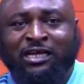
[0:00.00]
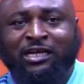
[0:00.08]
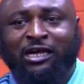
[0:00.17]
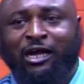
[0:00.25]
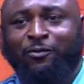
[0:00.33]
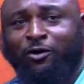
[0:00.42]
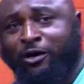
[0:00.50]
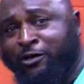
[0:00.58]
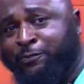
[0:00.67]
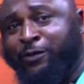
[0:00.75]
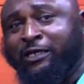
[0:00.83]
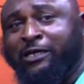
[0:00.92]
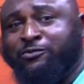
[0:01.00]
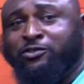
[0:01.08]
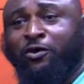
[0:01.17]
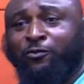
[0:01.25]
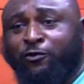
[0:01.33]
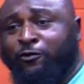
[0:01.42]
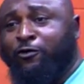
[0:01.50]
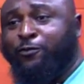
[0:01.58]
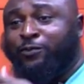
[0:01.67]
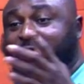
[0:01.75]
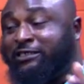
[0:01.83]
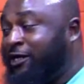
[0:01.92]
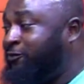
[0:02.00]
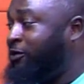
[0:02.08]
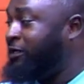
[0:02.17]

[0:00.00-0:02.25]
Our Olympic Games or more opening ceremony.